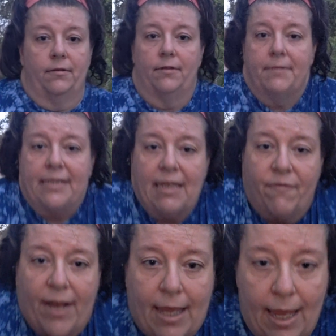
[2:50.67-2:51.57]
Let me see if
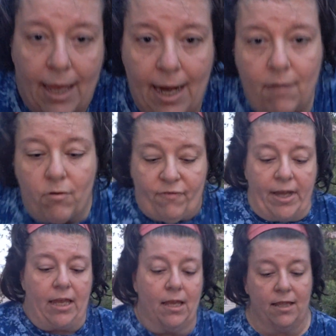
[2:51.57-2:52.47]
I can. I don't know if I
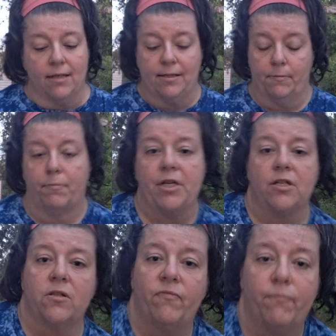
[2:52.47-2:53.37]
can get this
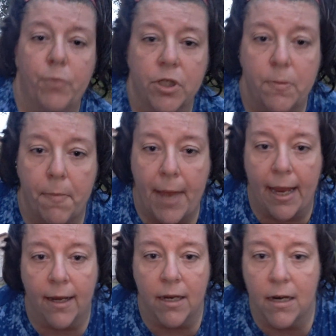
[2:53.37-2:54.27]
bench pushed
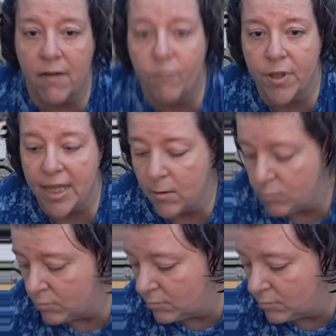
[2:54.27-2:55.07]
back enough without